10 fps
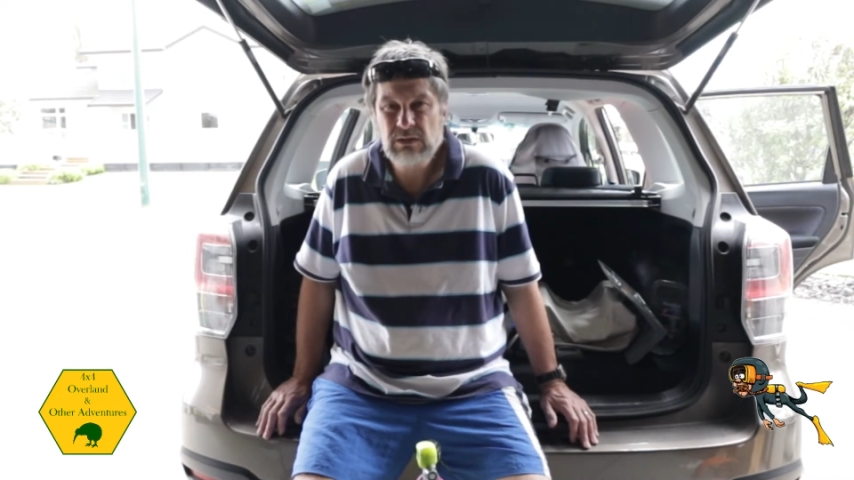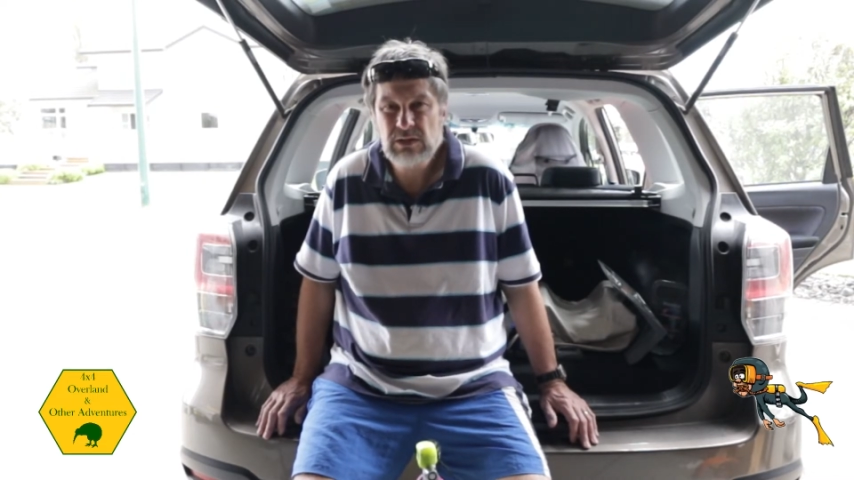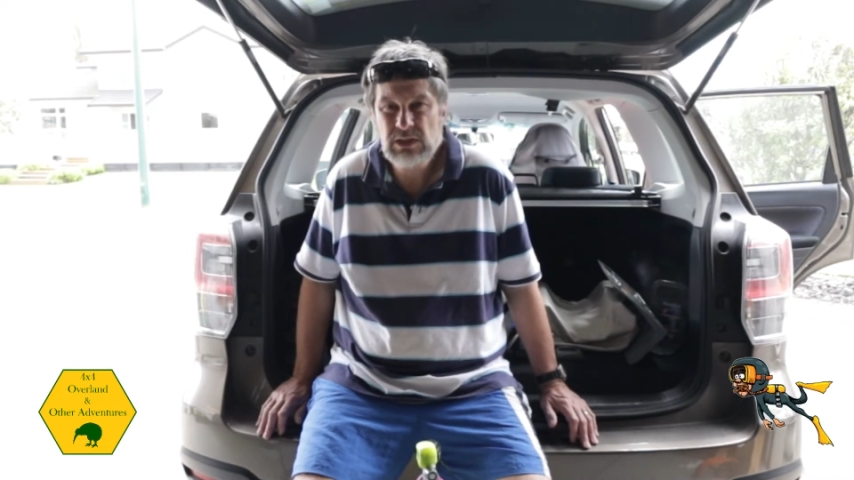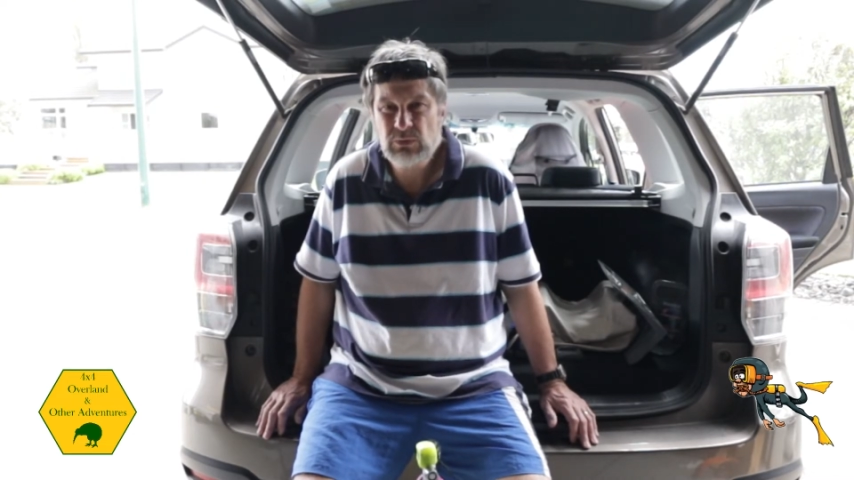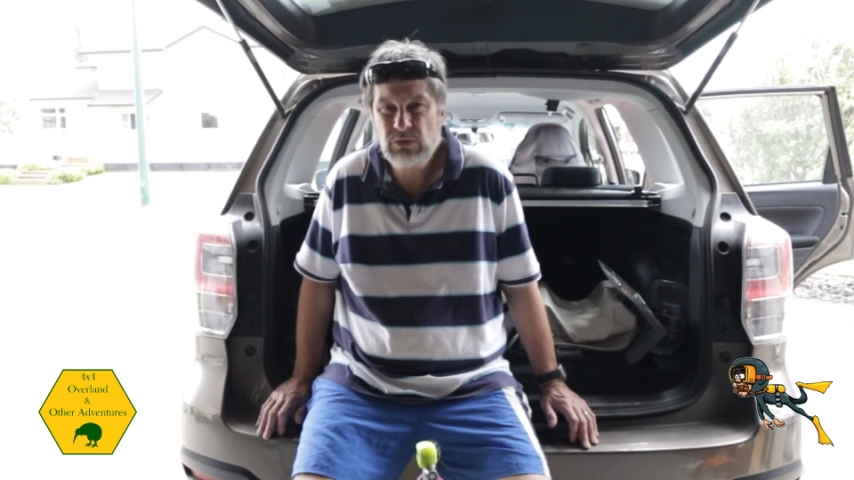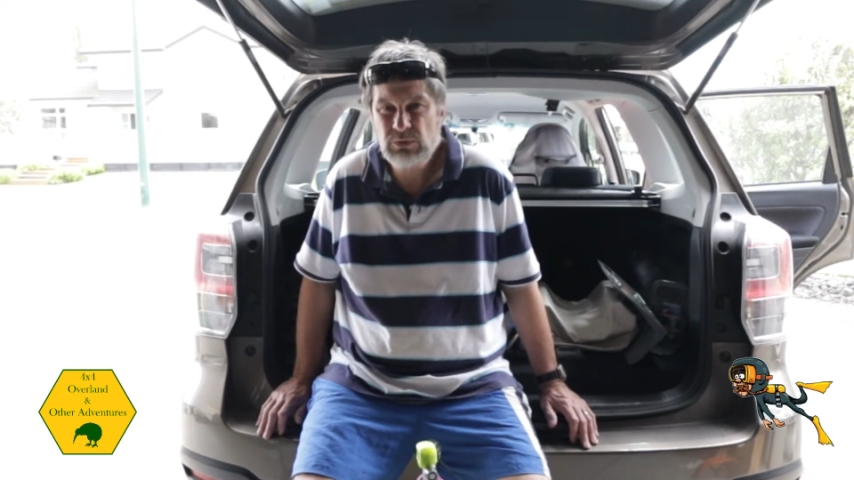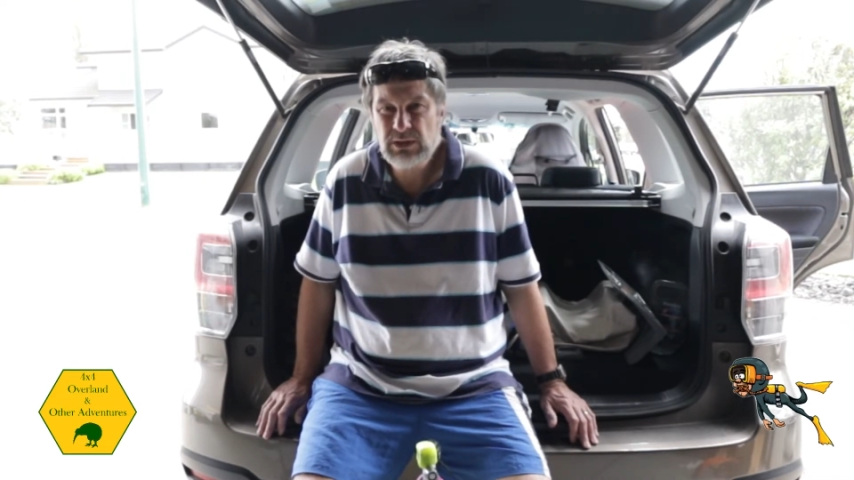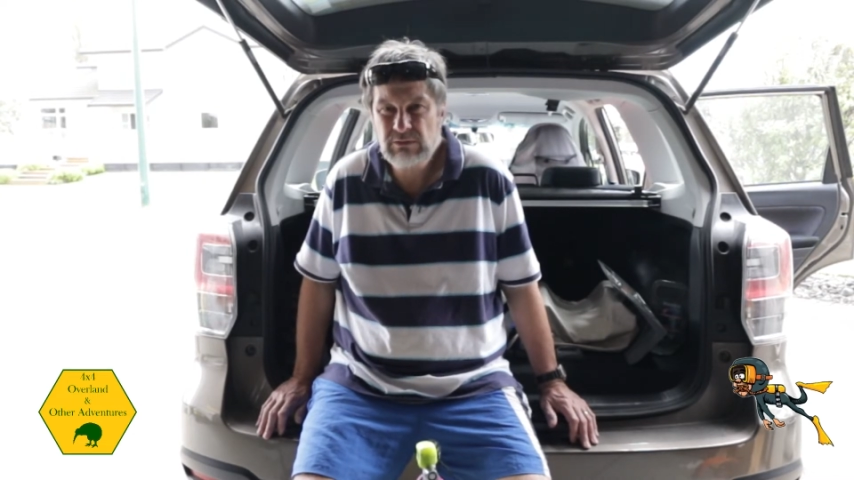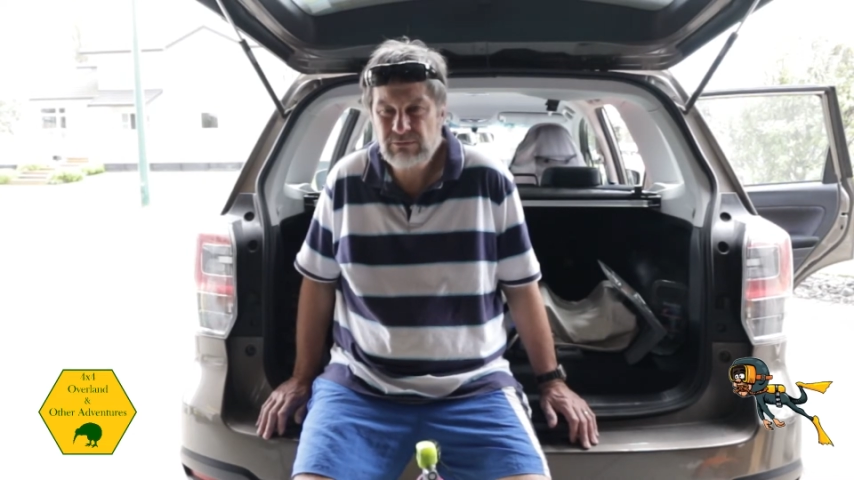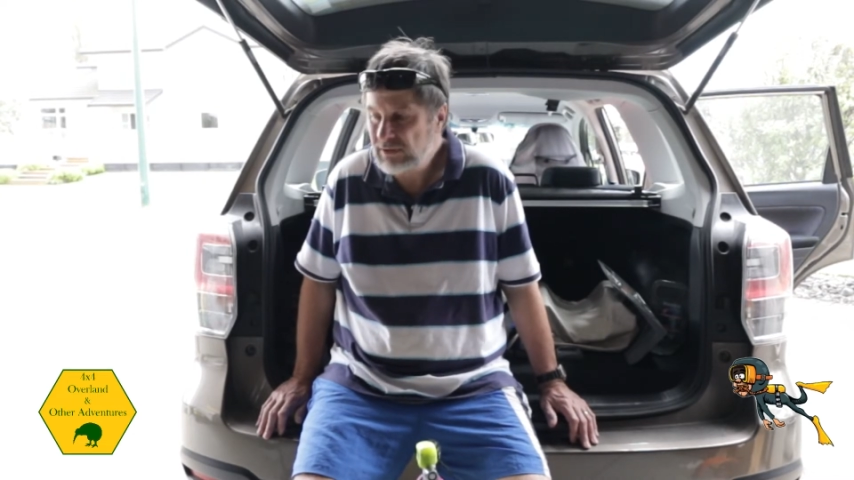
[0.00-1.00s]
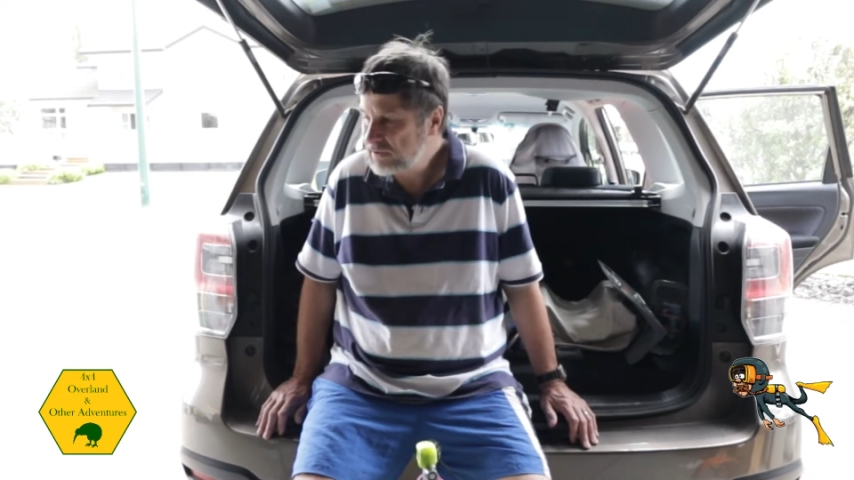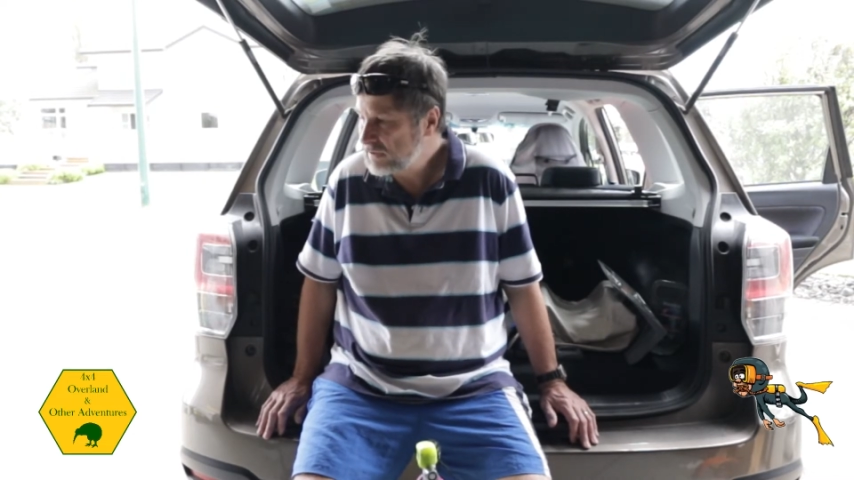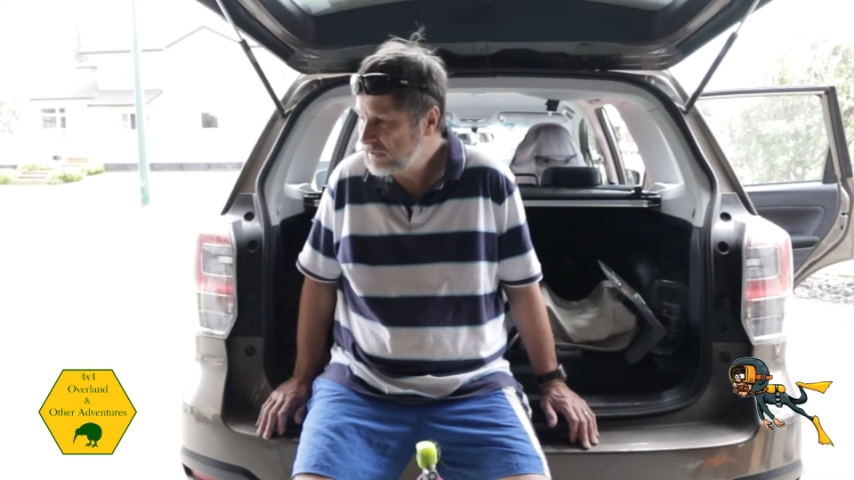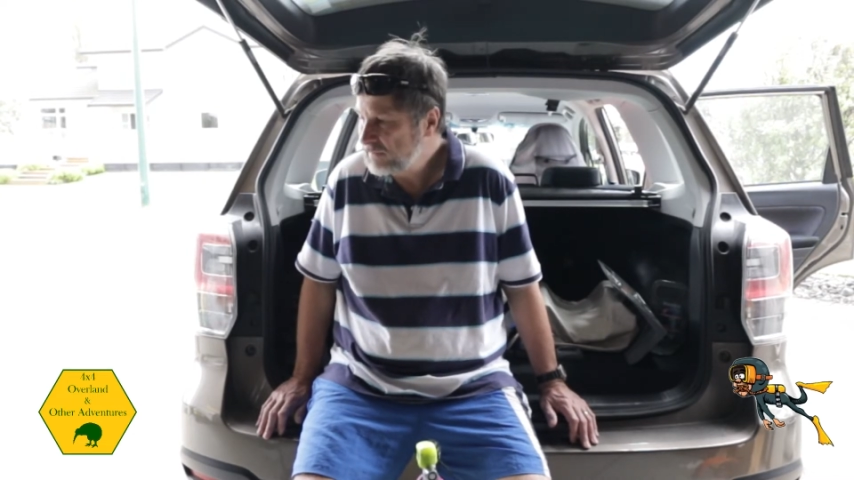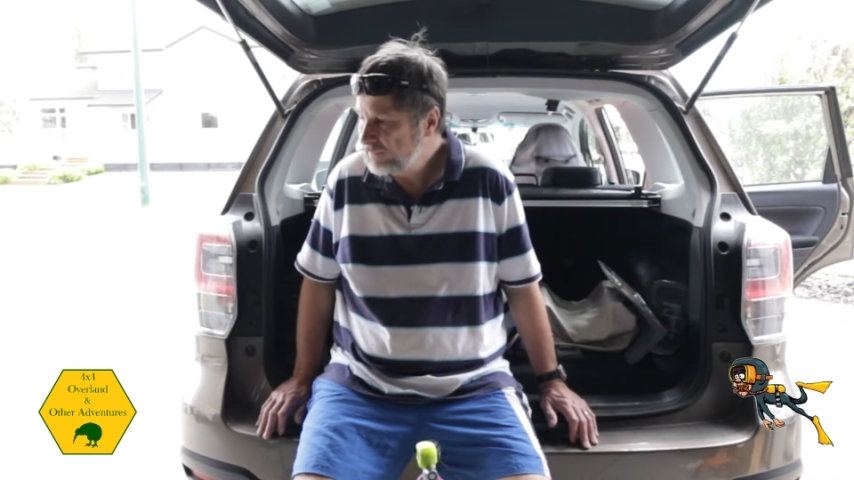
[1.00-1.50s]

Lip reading: see what we can find.